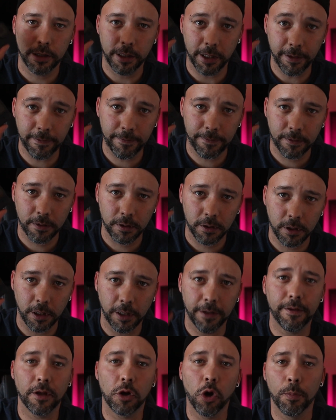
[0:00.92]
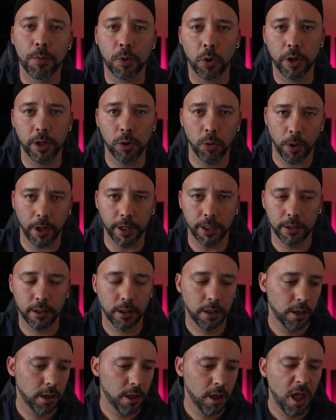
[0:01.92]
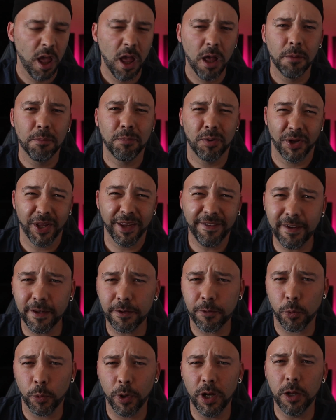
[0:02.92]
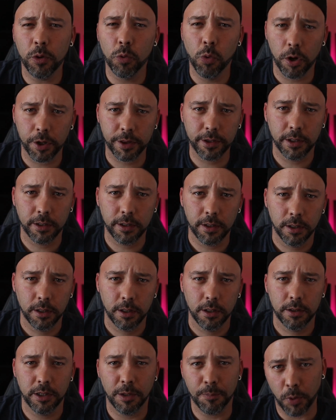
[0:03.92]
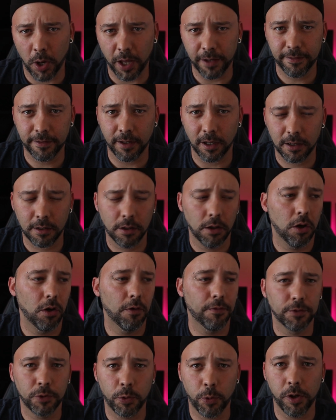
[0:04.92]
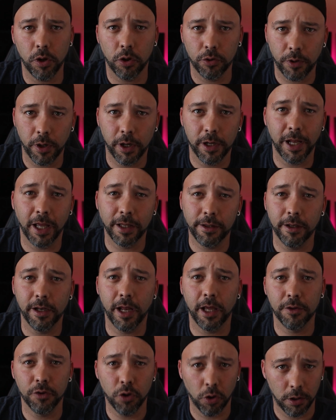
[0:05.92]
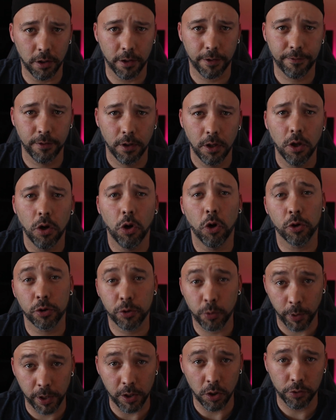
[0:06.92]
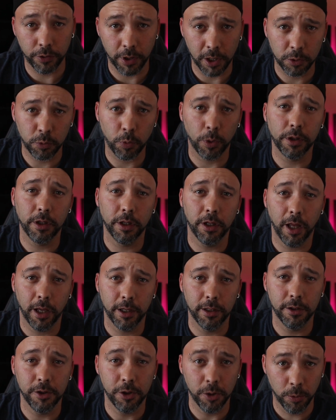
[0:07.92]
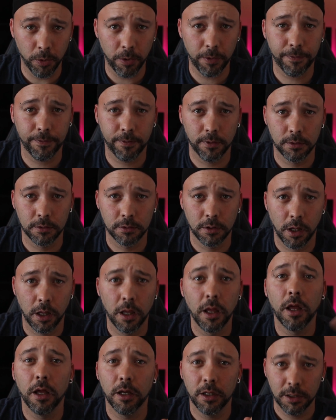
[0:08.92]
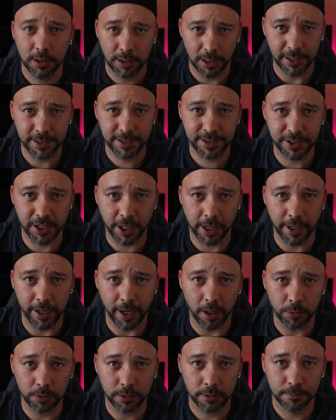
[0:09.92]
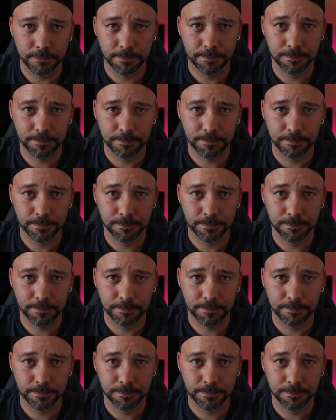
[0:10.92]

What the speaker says: This is the GoPro Hero 8, but is it really worth it, the price tag of $399 or €329? Let's check it out.